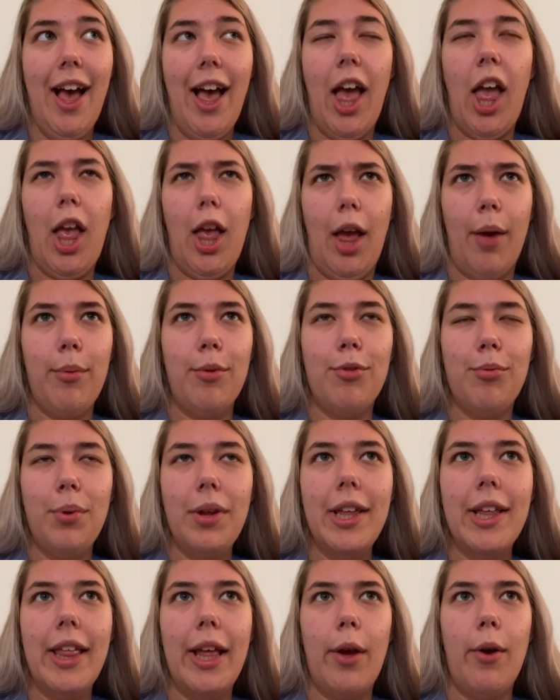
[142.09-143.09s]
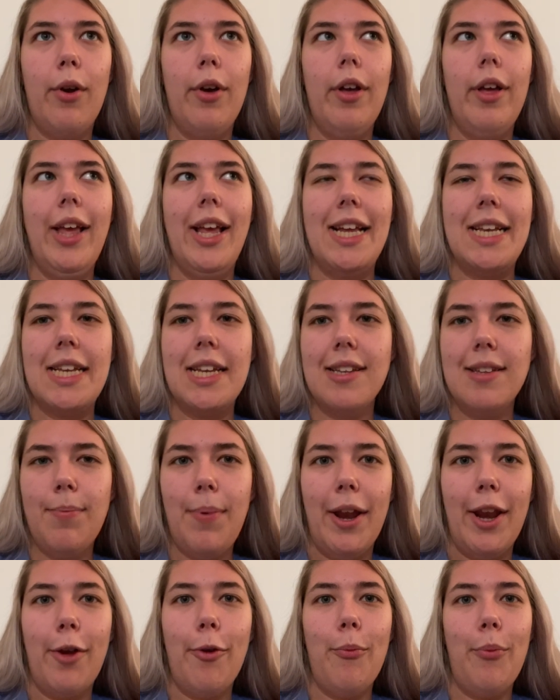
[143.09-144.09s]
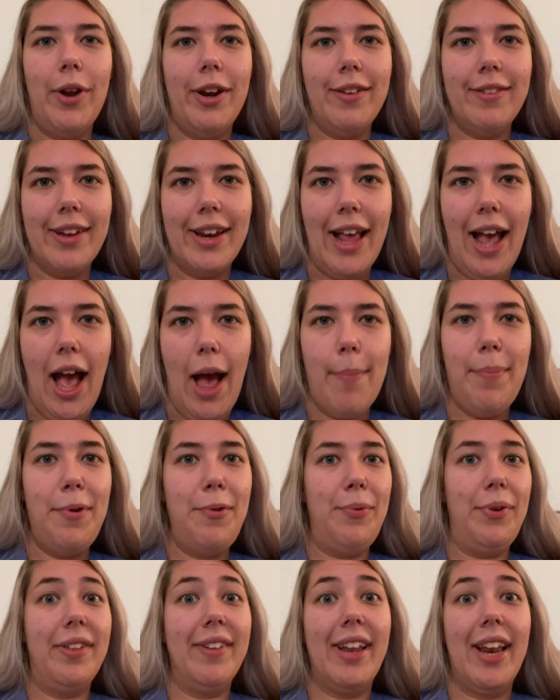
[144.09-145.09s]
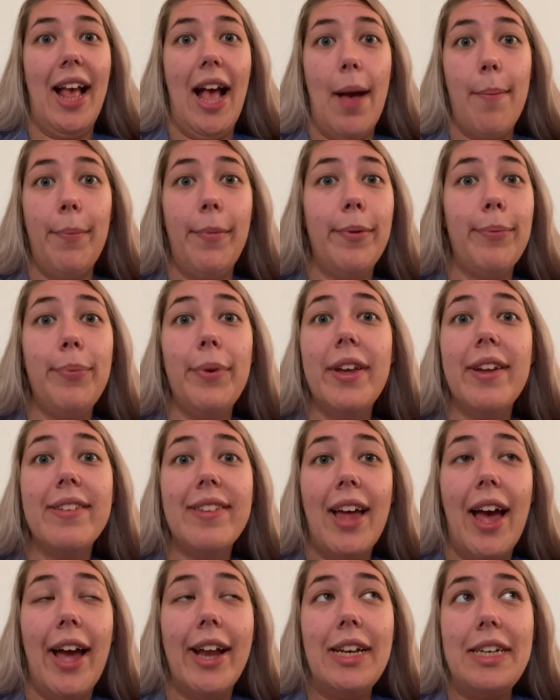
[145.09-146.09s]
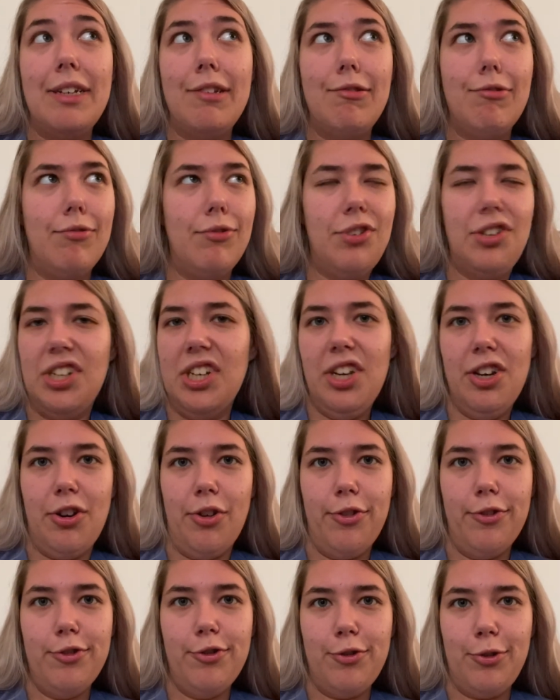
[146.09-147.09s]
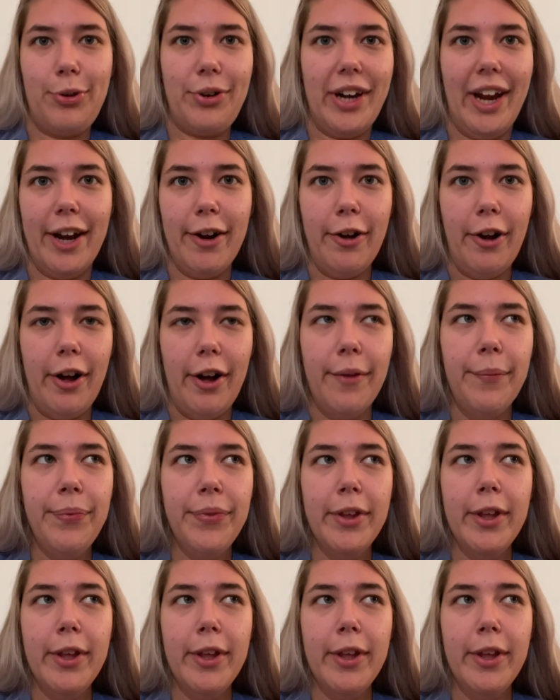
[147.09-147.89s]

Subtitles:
I was really like anticipating what's going to happen, because I didn't know the story at all.